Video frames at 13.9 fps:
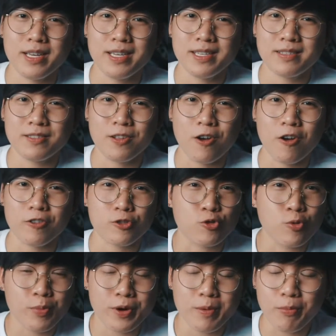is not
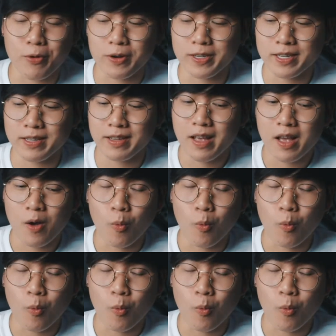super important,